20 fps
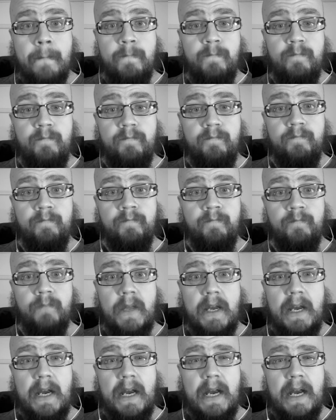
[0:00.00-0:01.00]
Mm,
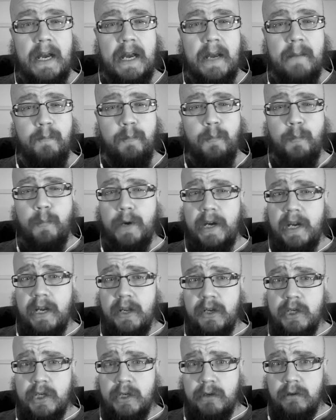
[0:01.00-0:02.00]
I'm
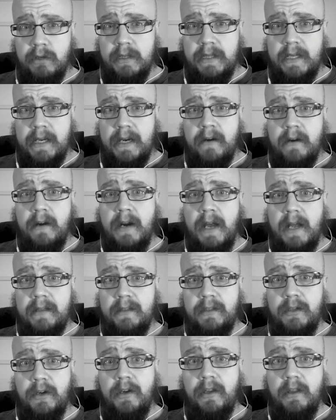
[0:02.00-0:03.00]
pretty sure they're
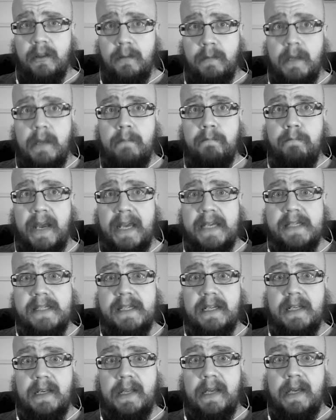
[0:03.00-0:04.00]
not going to be
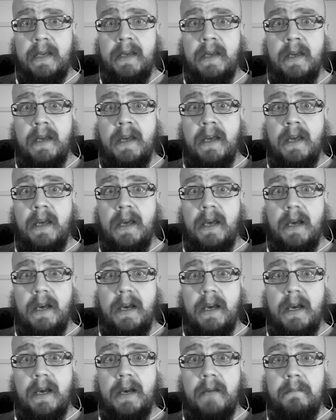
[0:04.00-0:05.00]
basically
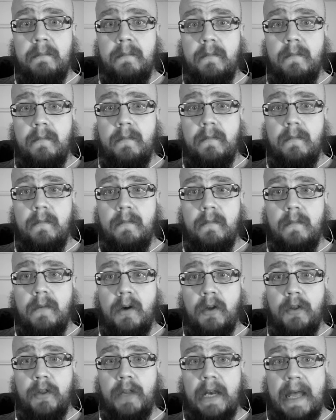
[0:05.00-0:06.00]
uh,
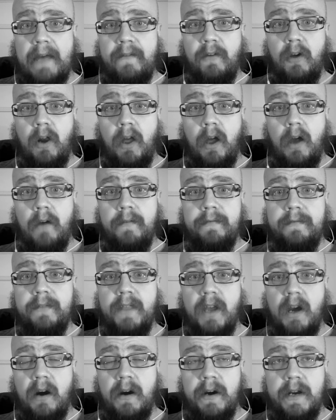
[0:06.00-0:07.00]
on the level of
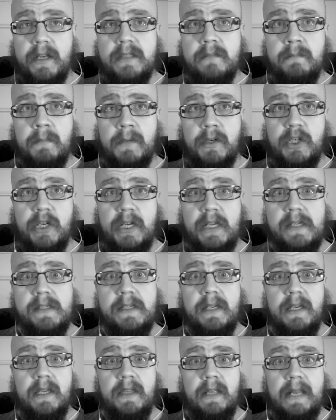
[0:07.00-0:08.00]
the hardest
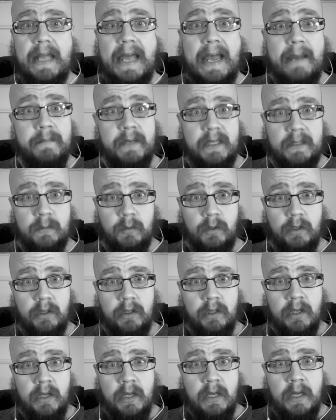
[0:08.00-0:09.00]
machines in the lab
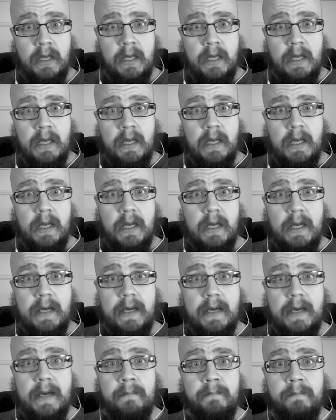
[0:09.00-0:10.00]
network.
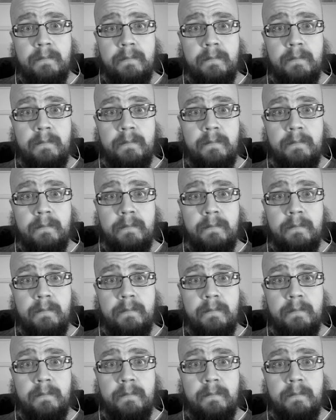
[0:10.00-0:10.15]
Uh,